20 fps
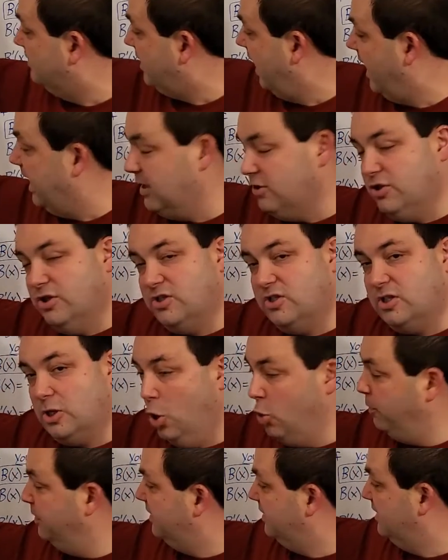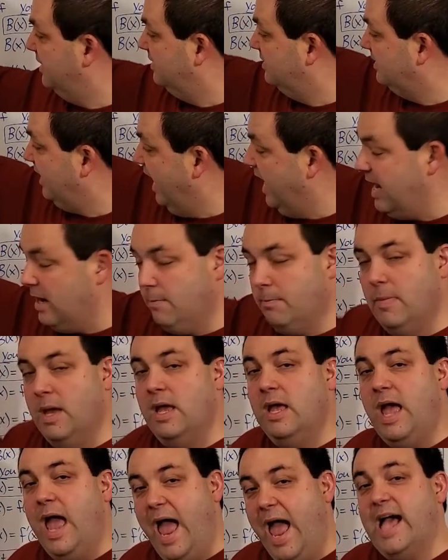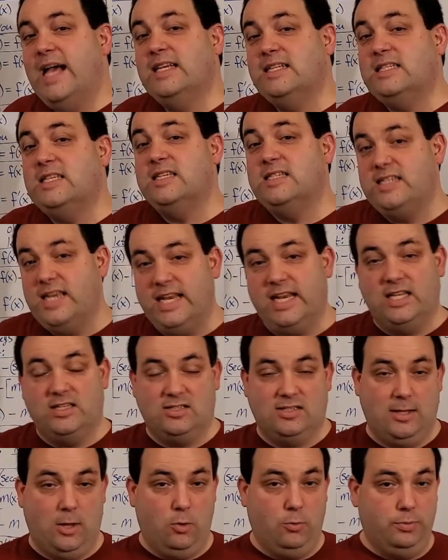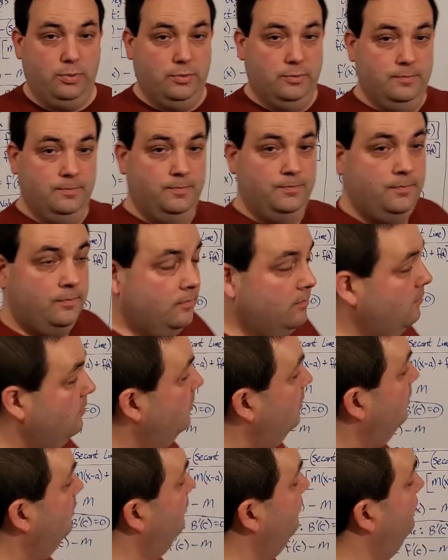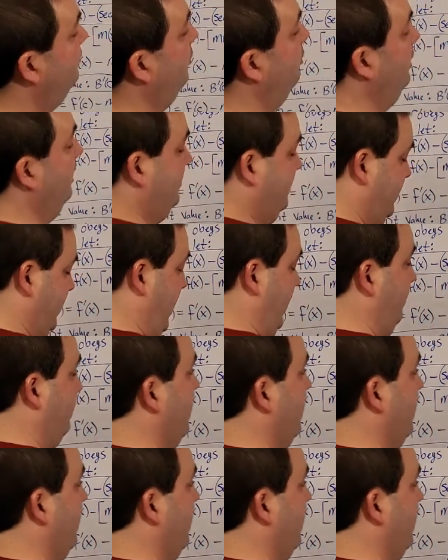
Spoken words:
tangent slope is the same as the secant slope. So let's see.